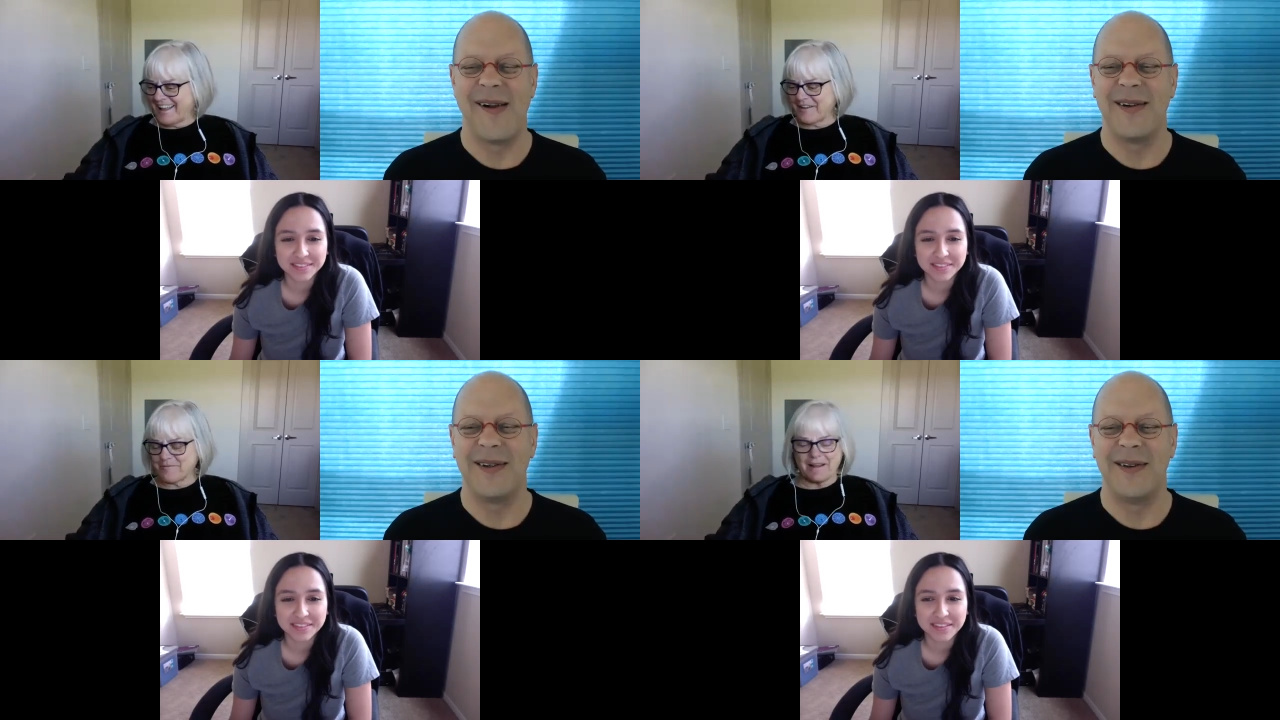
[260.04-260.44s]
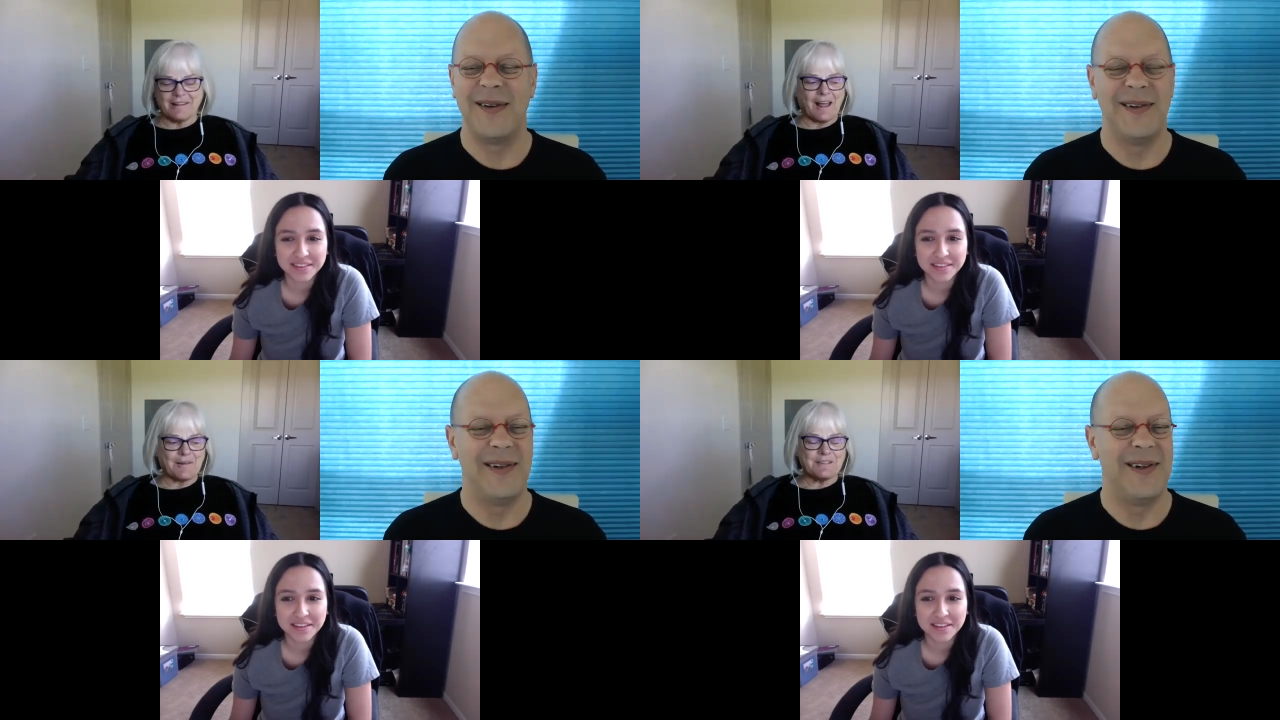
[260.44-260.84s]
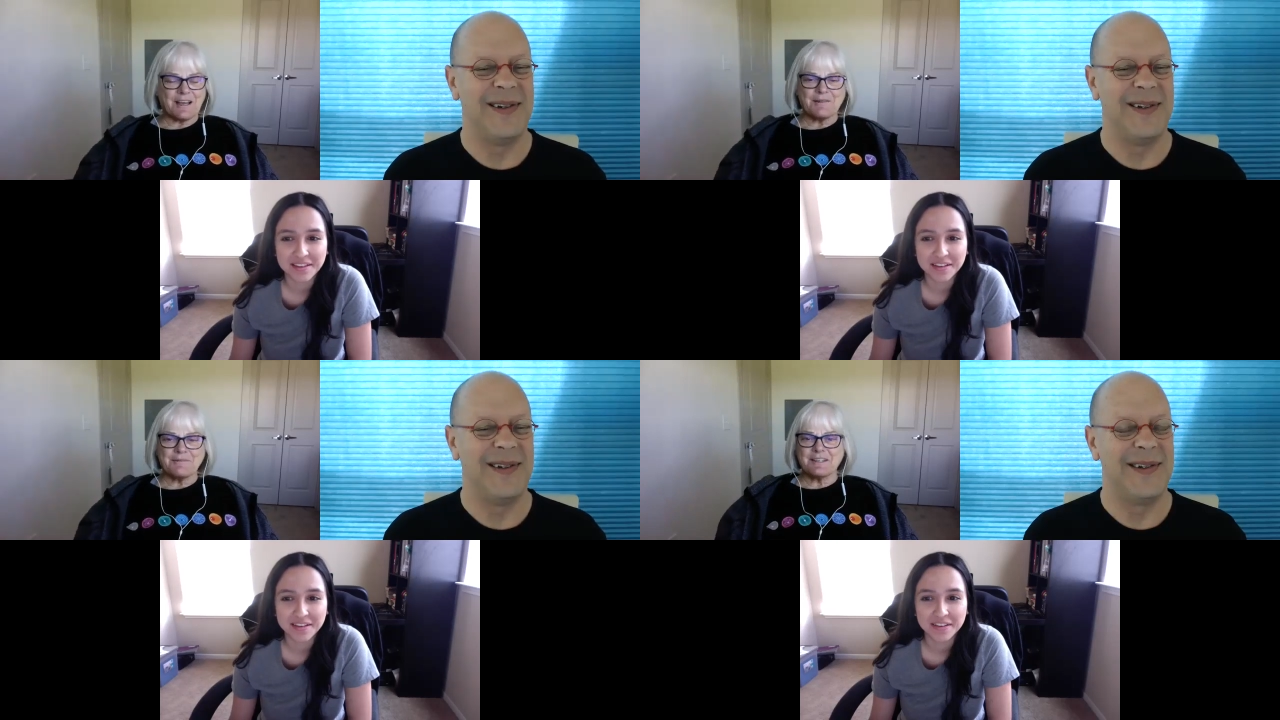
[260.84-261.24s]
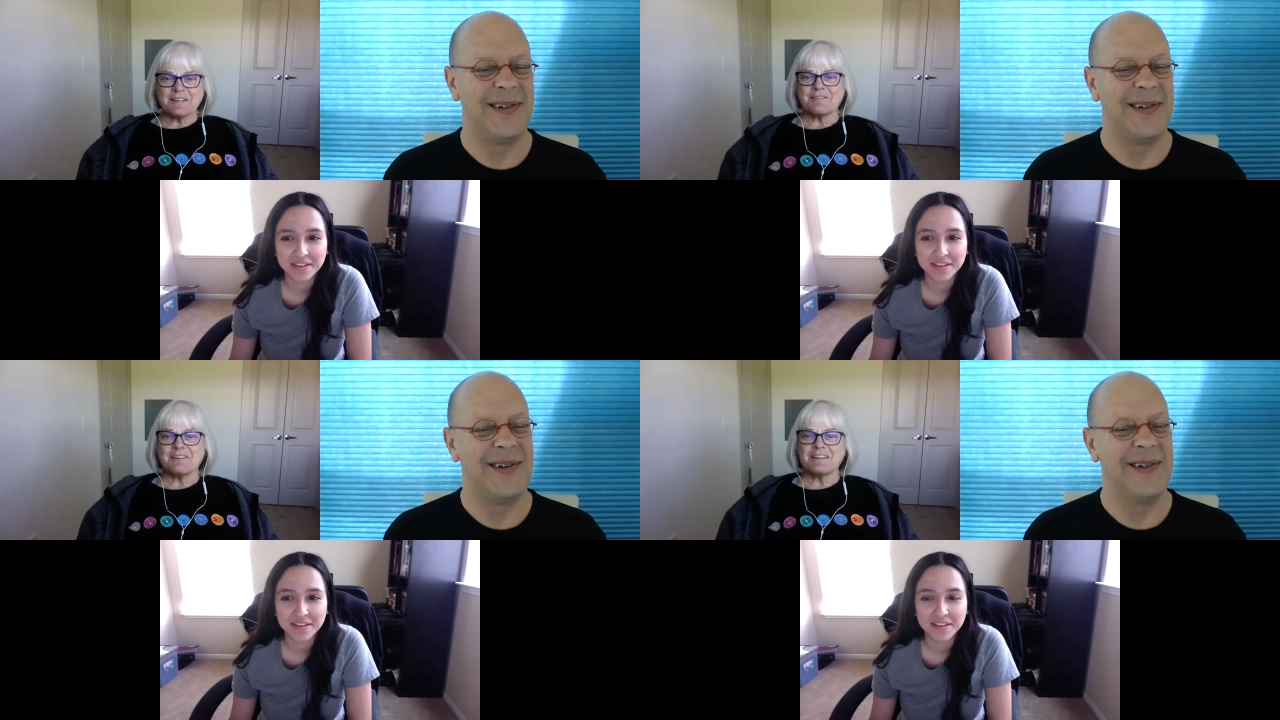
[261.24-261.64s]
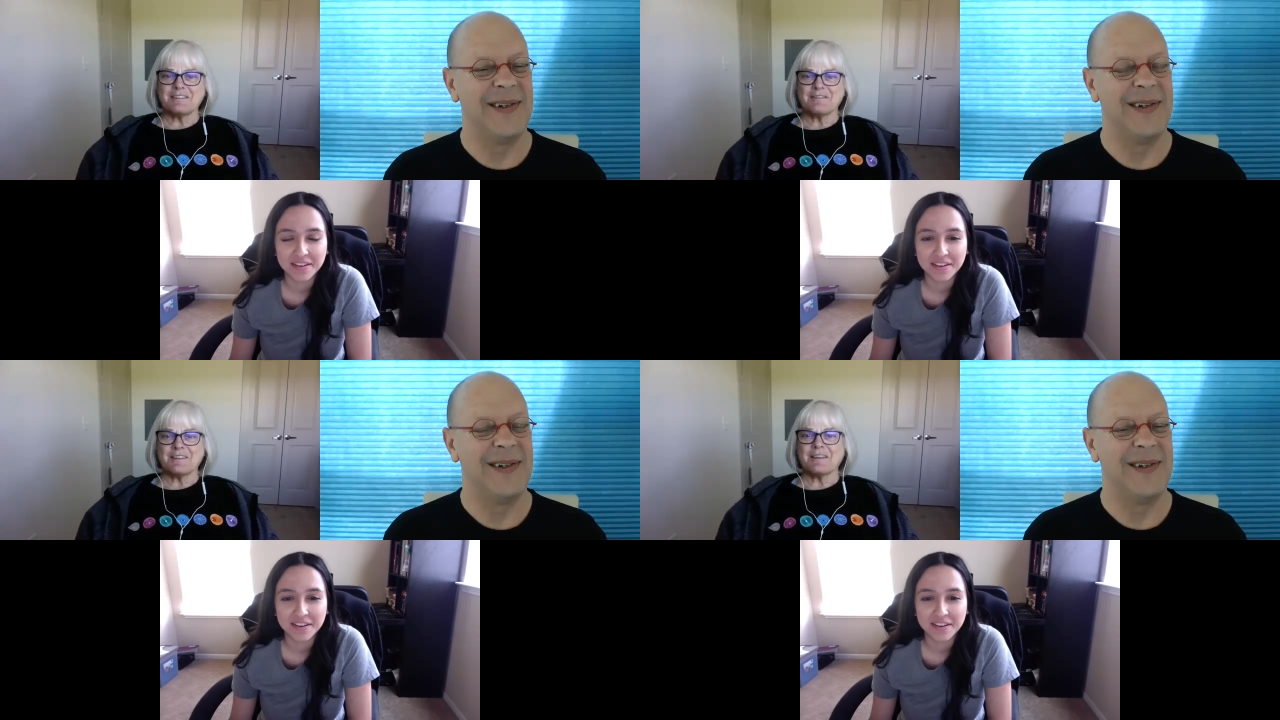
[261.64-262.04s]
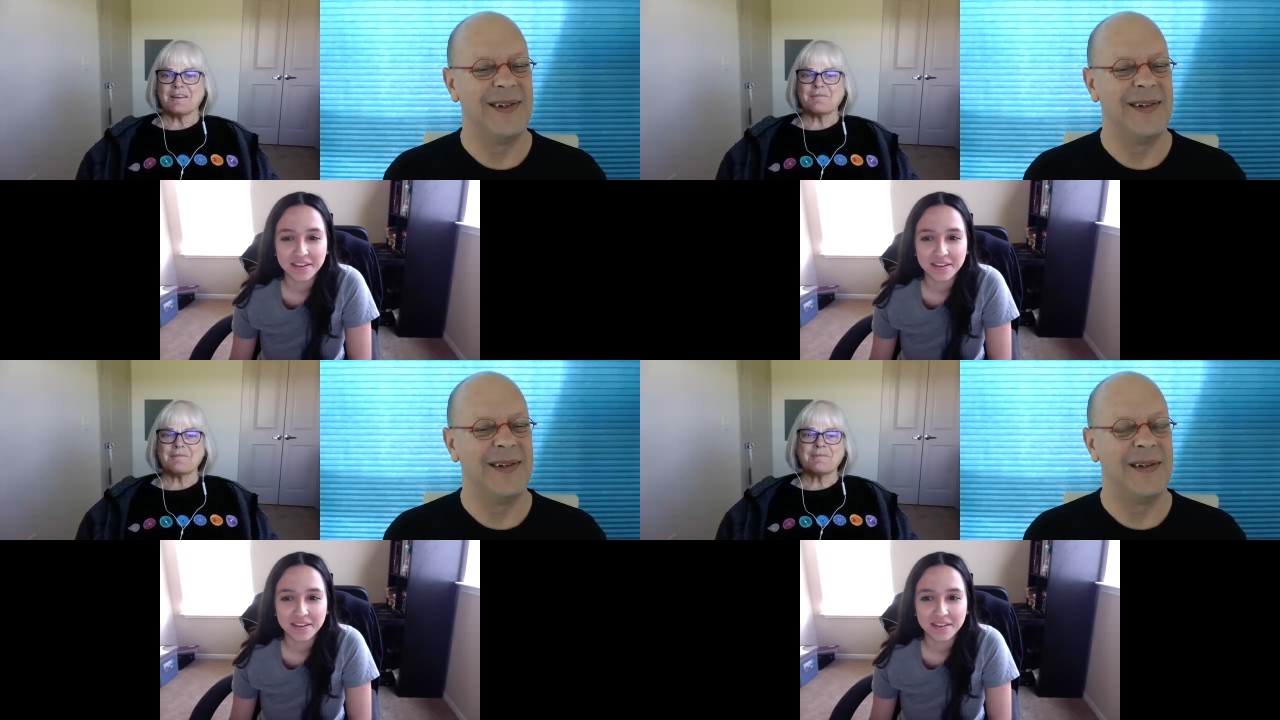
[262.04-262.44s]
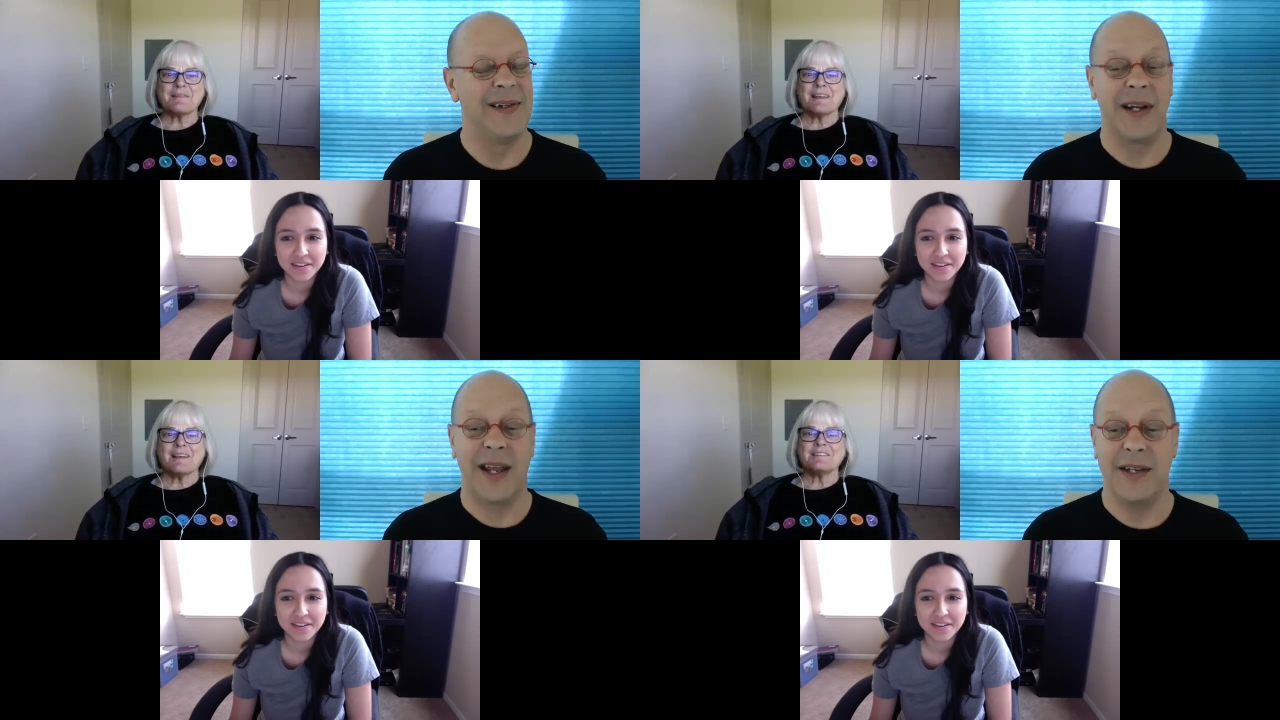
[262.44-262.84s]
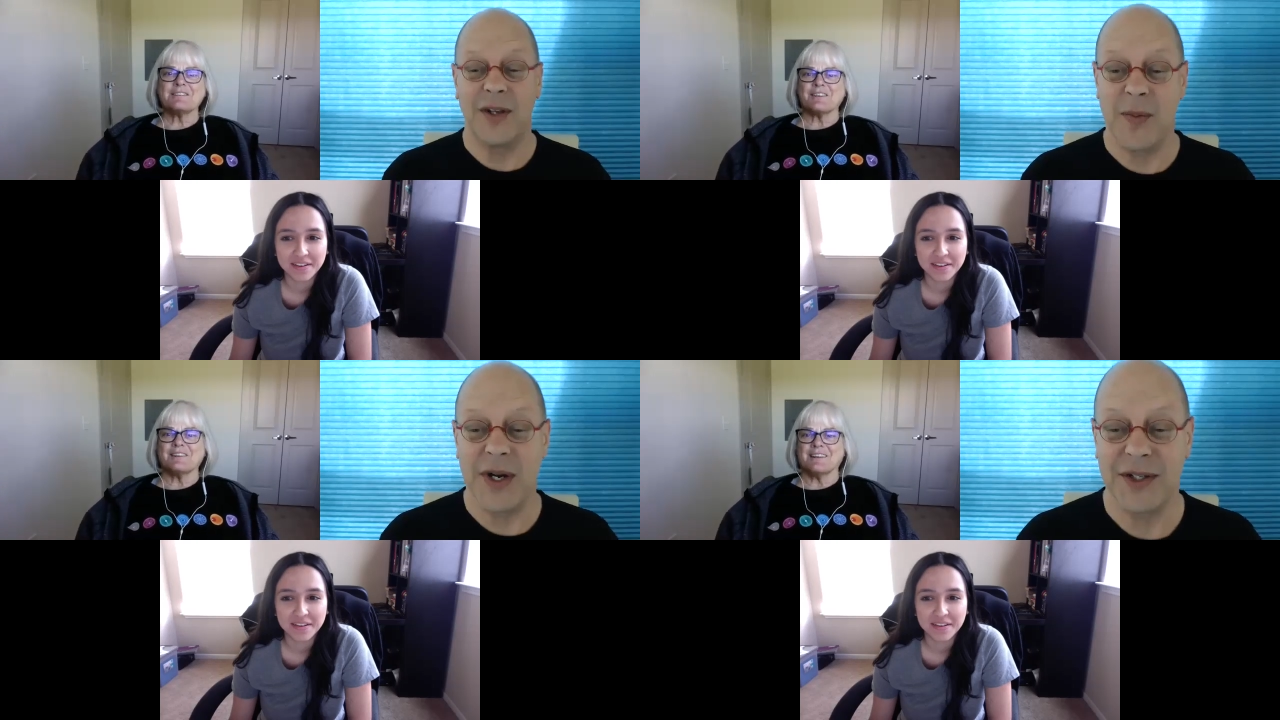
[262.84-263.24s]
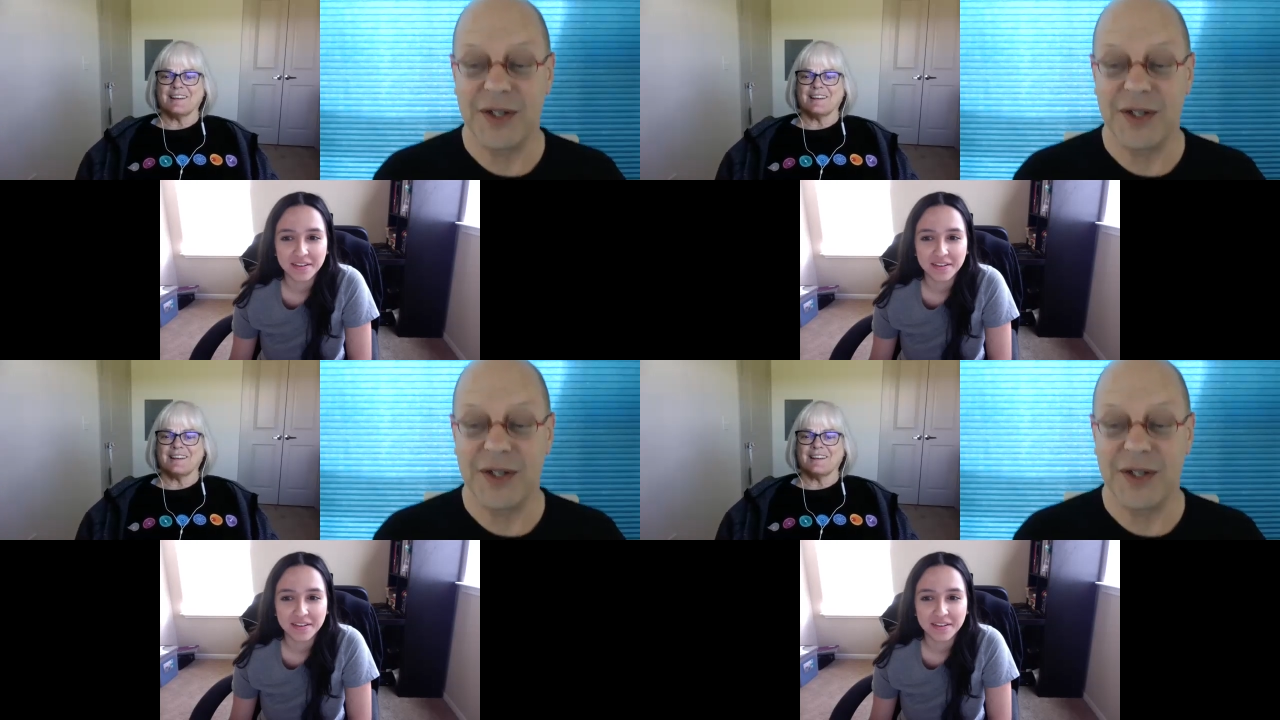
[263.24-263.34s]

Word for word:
Speaker 1: have my laptop decorated with them.
Speaker 2: And in case anybody's